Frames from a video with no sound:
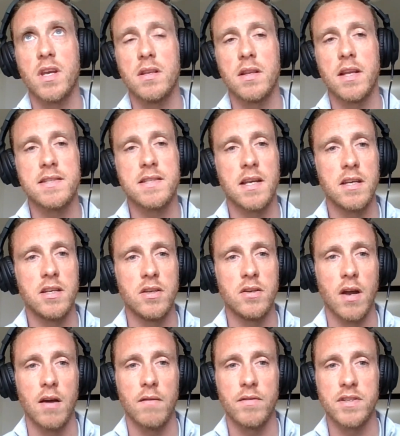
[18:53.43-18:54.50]
let's say you
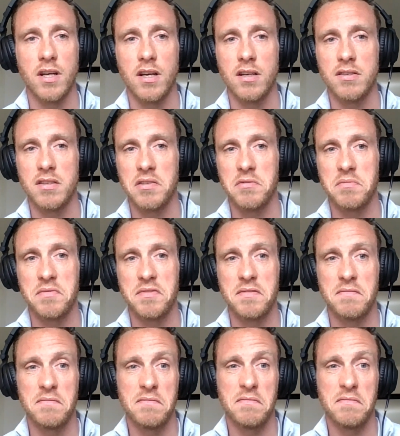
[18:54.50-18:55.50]
have a child who's